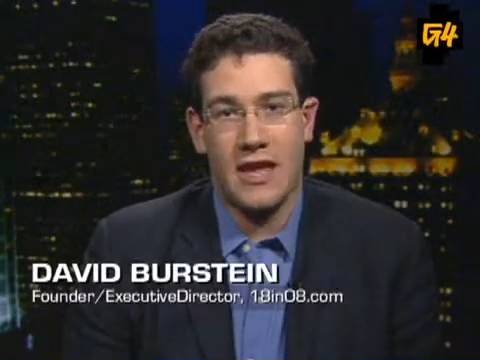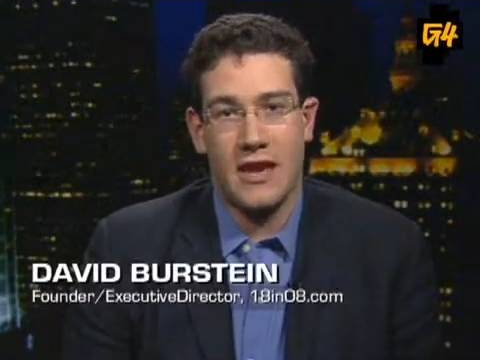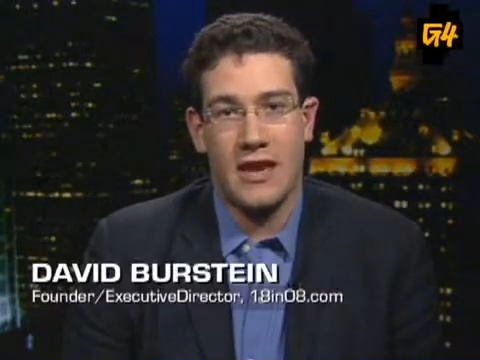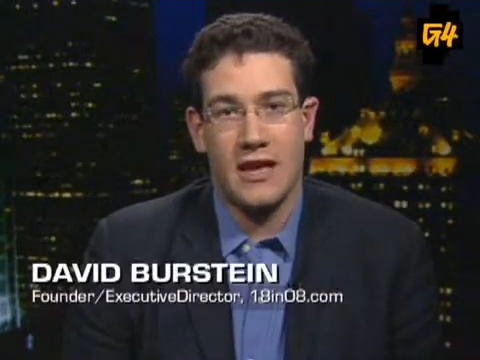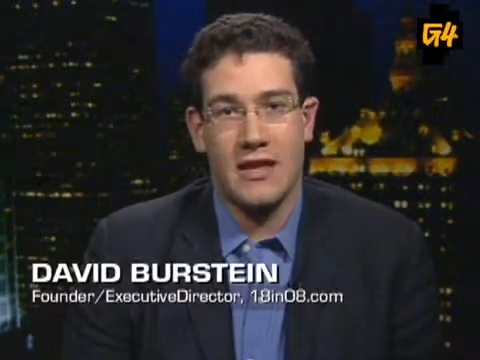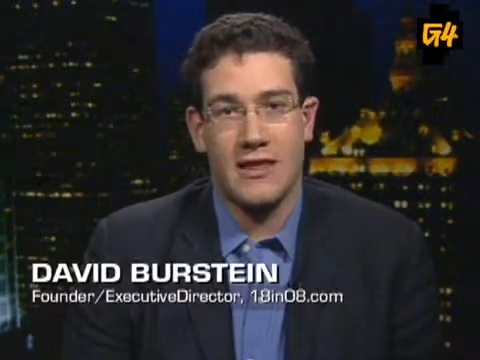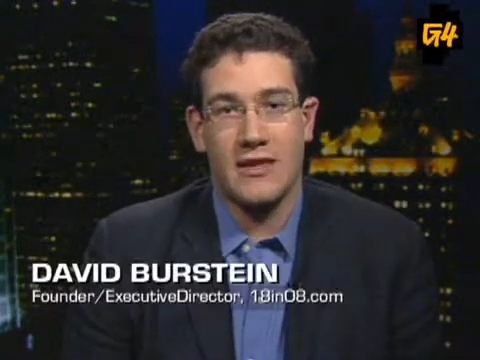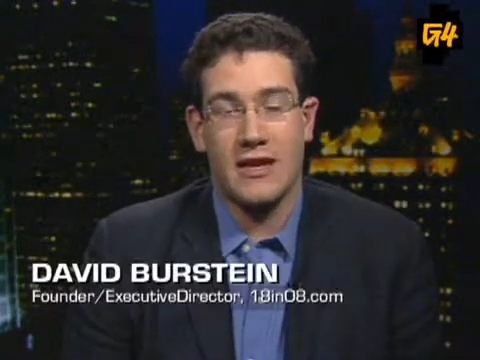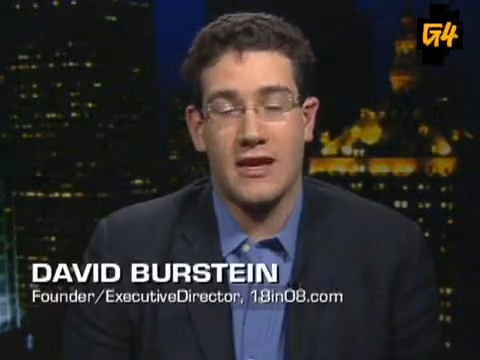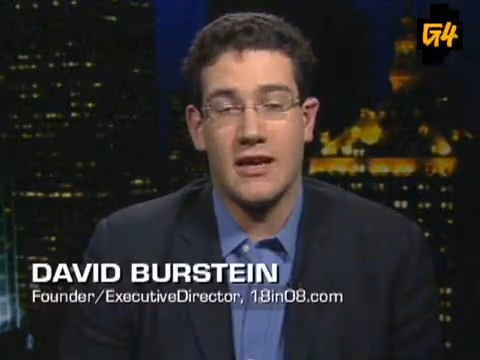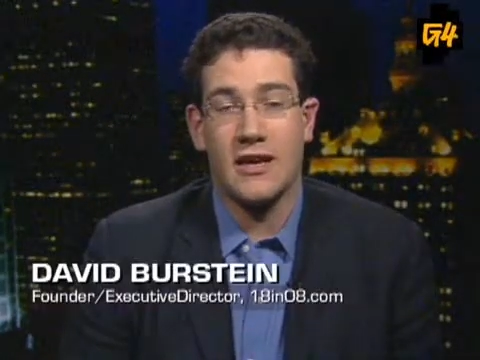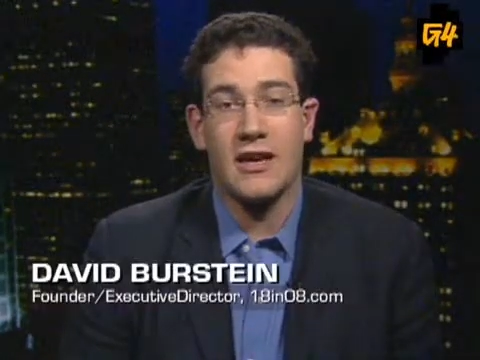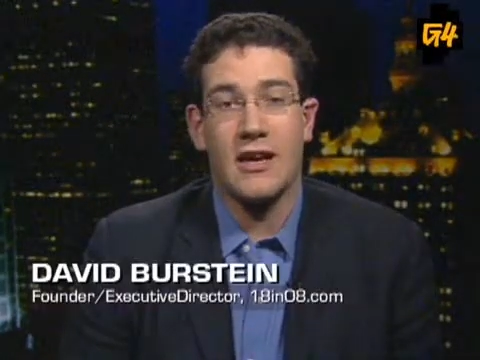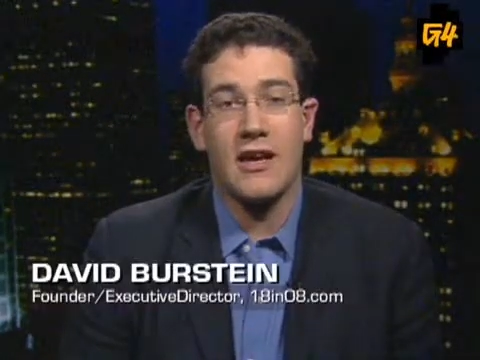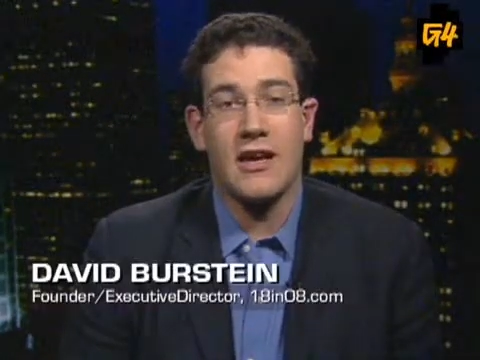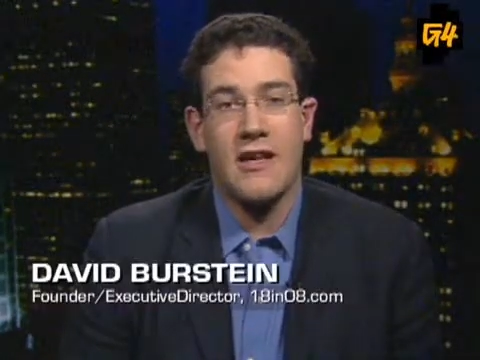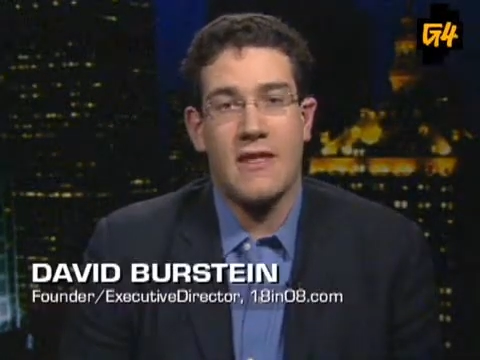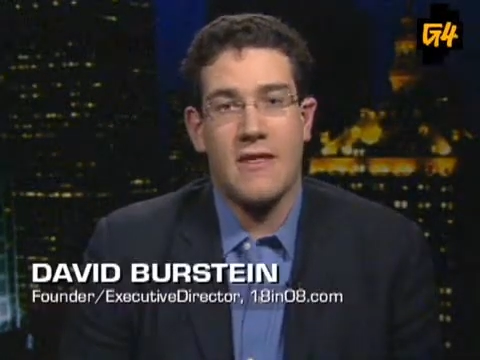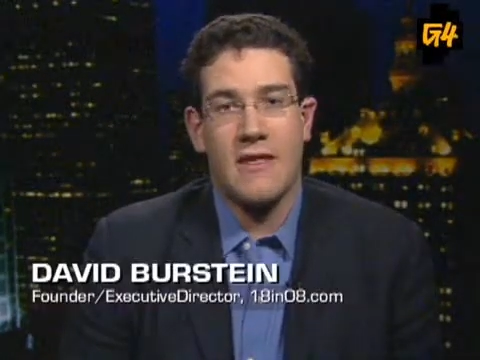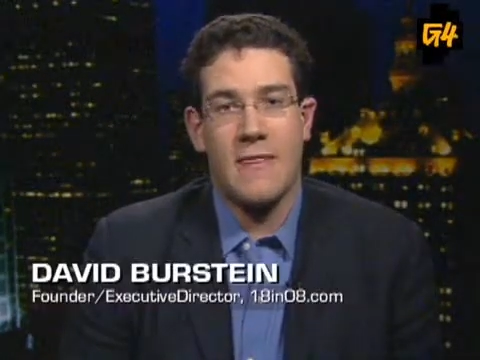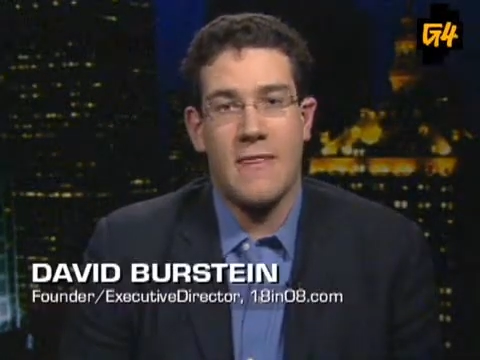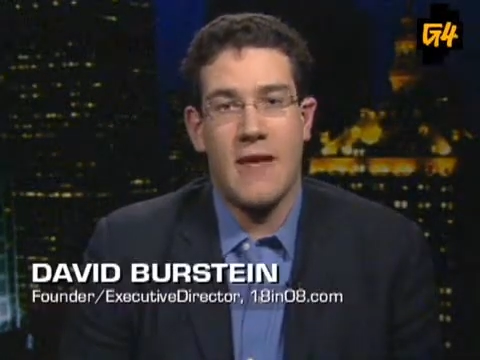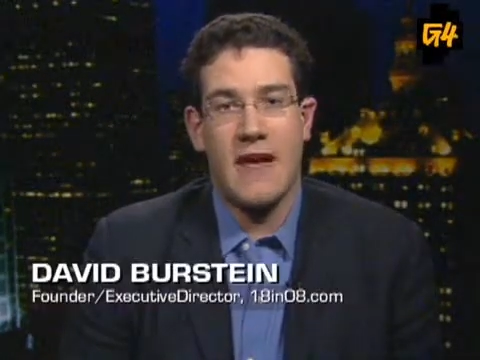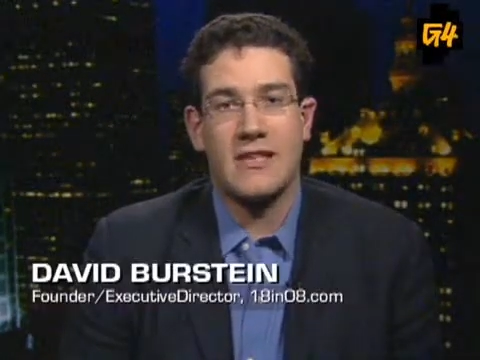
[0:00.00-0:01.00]
And I think
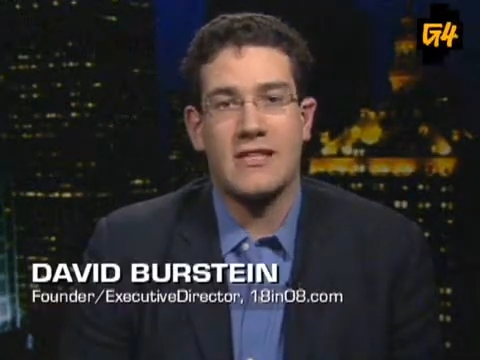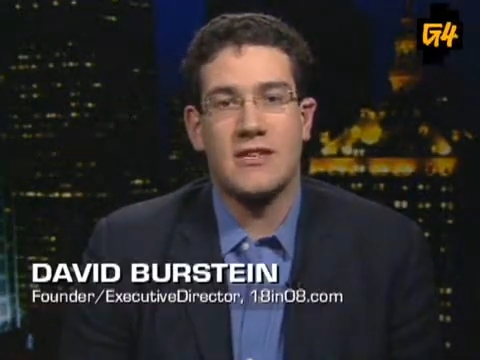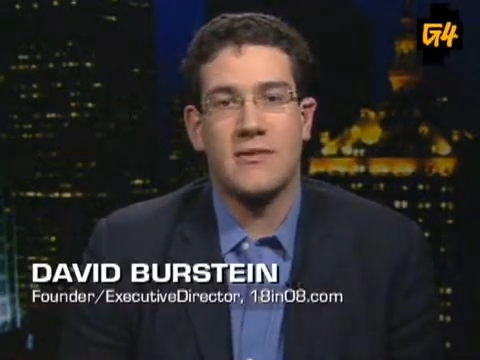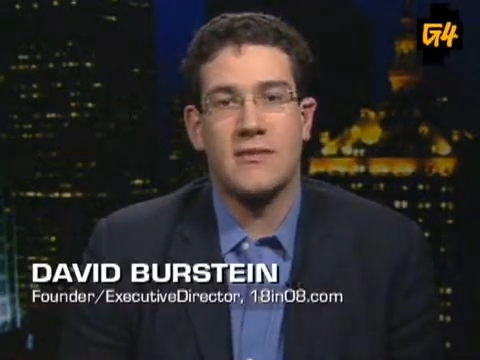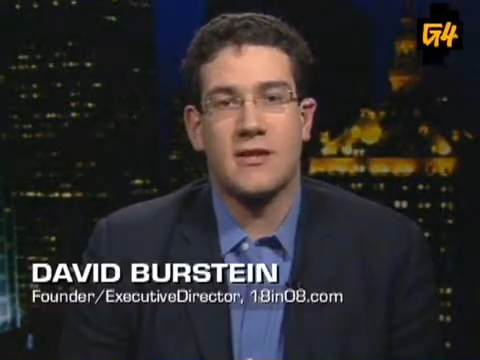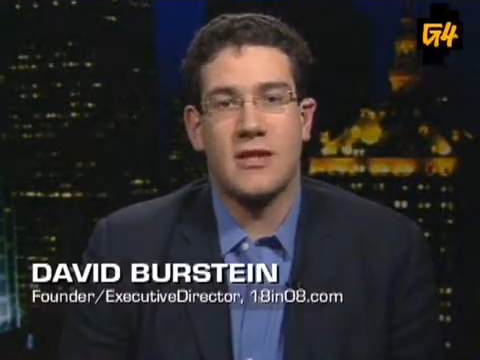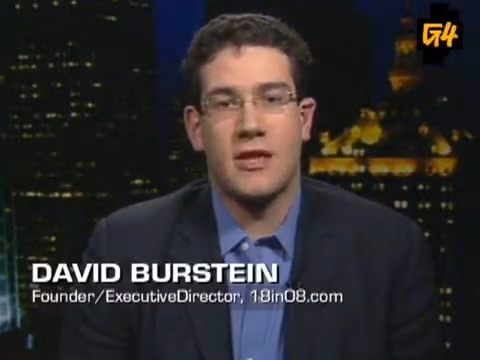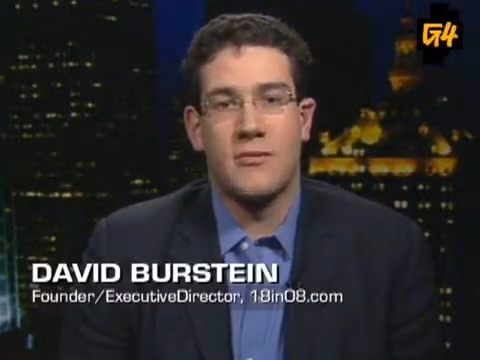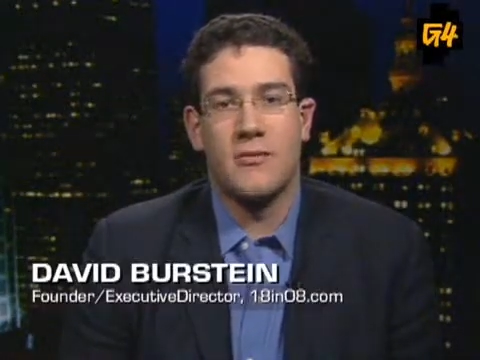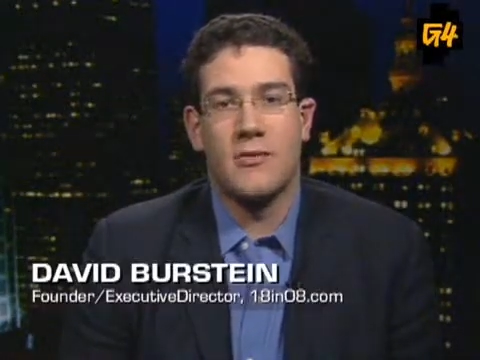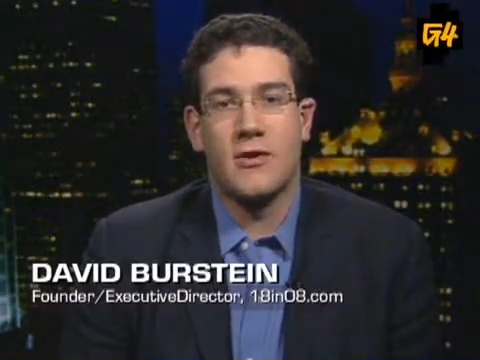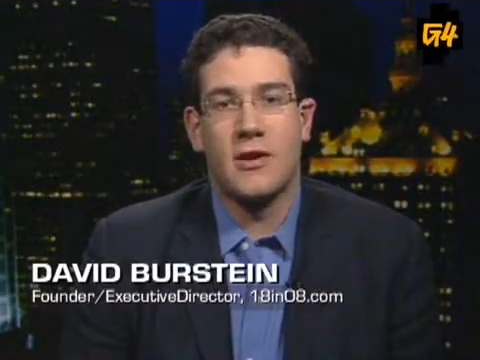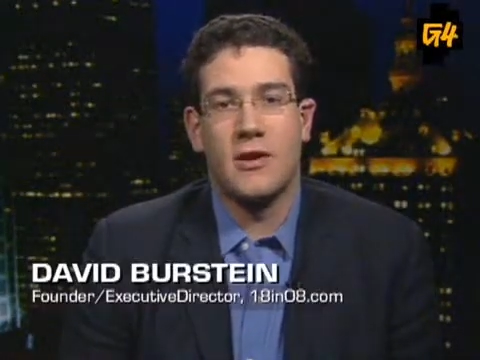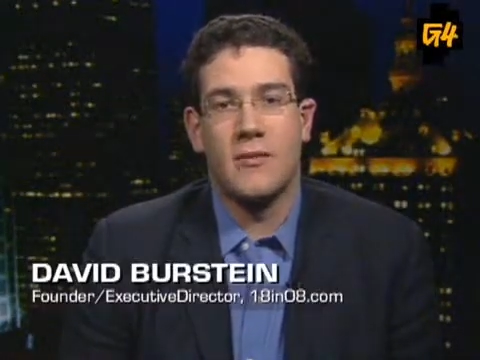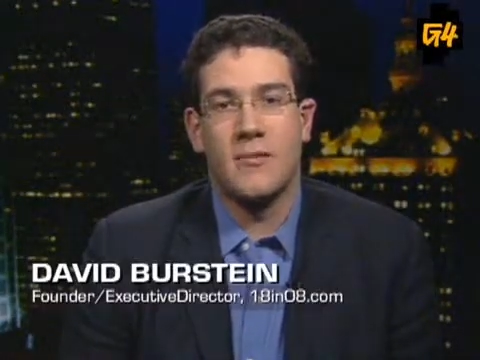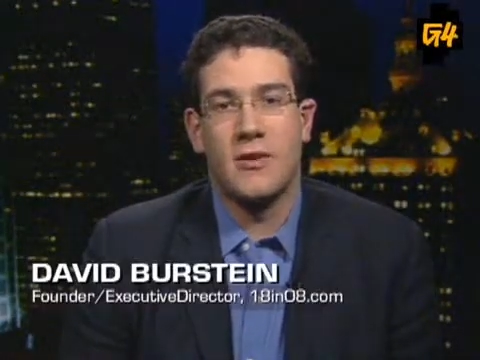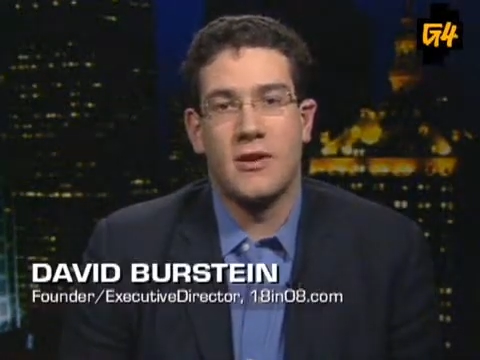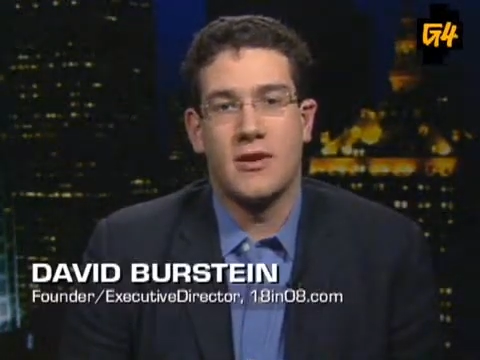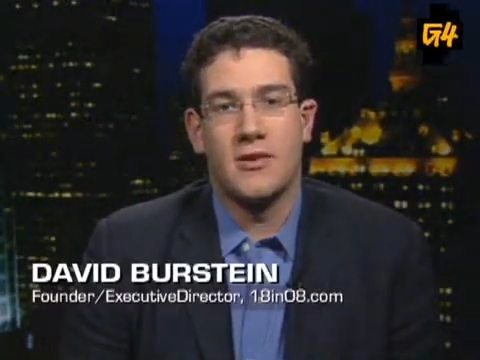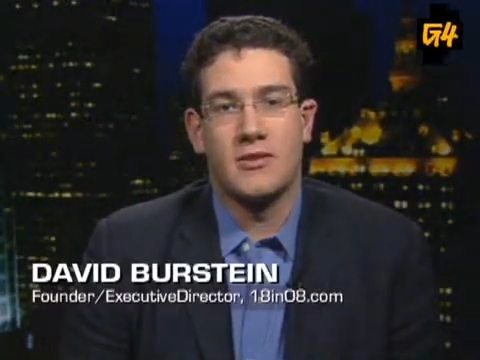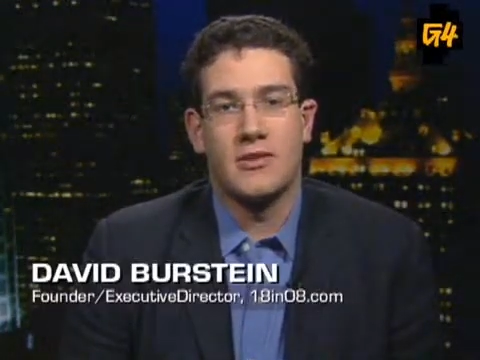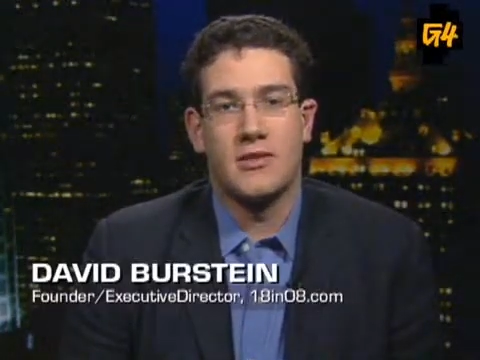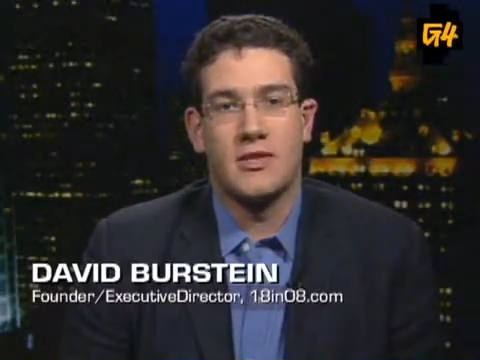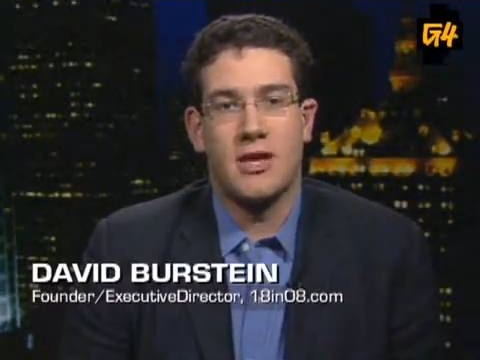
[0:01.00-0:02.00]
that that's something that really
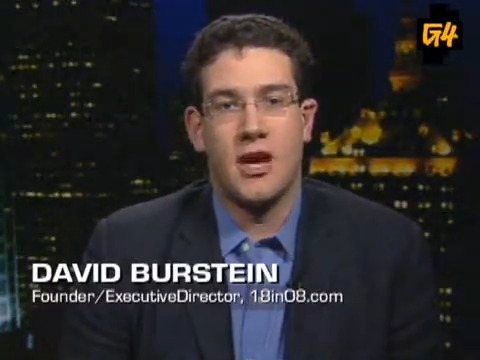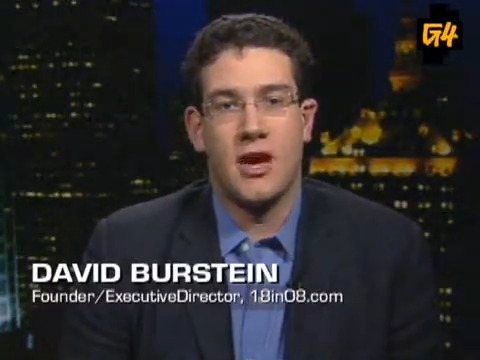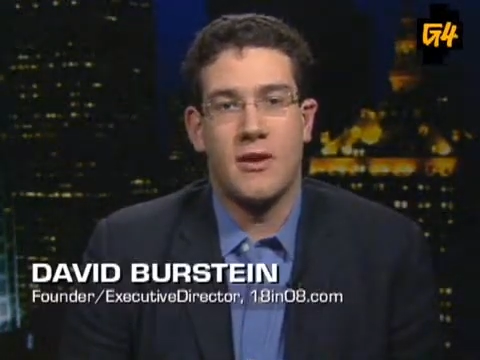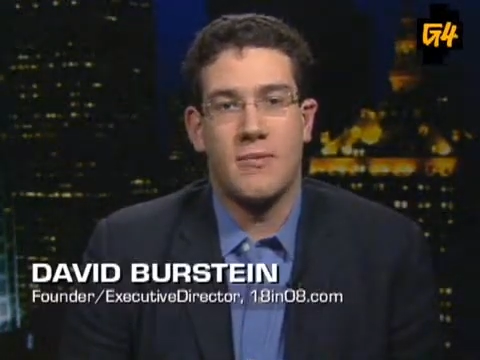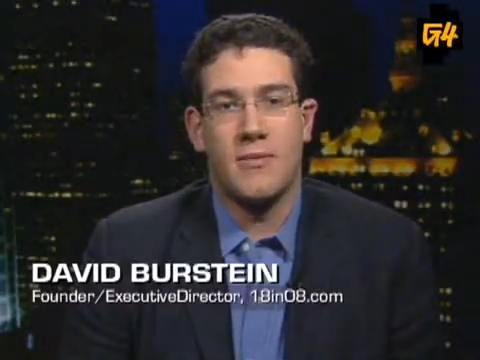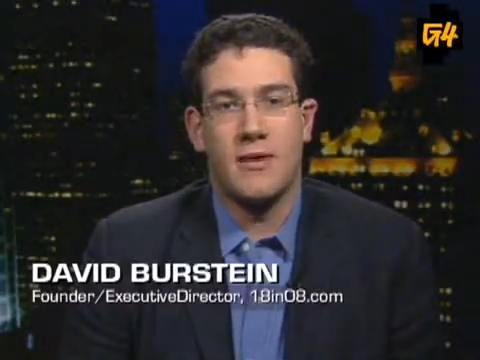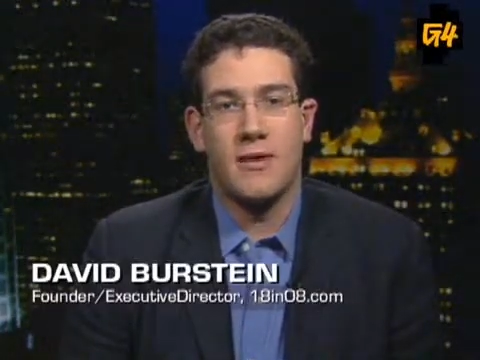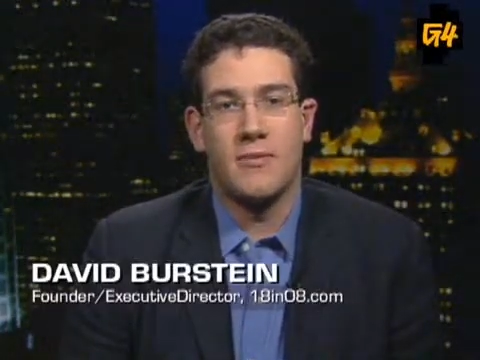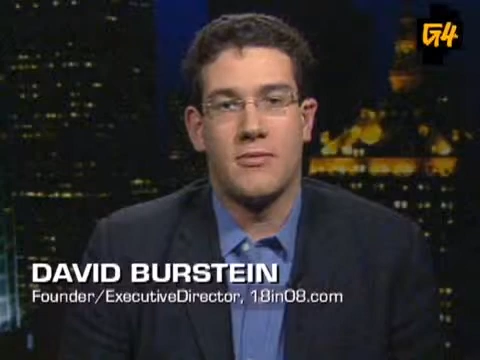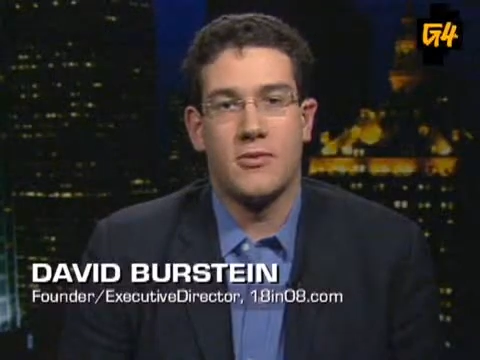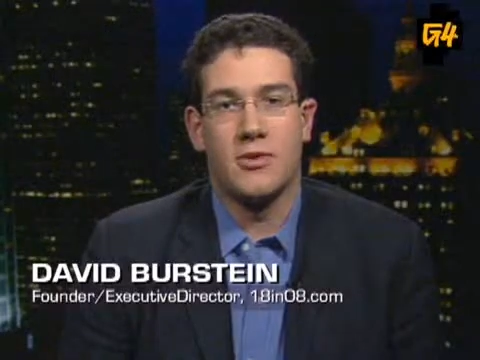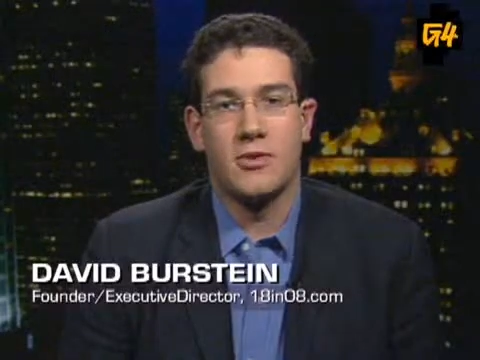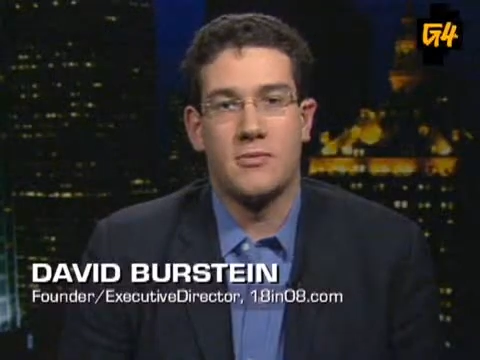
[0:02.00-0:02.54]
appeals to young people,